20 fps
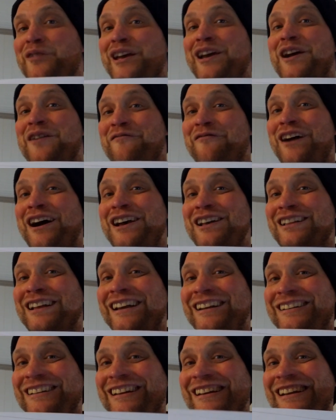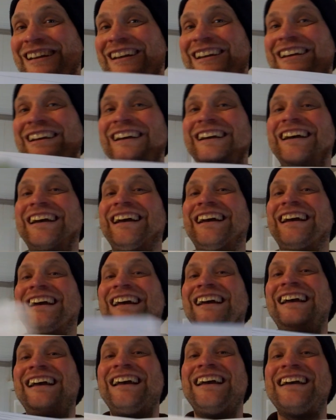they are violating,
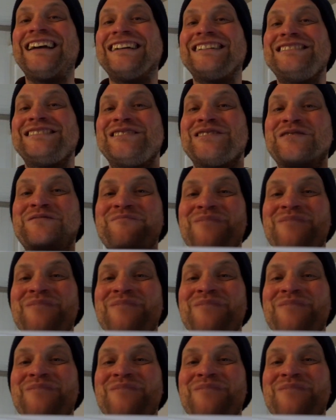it's too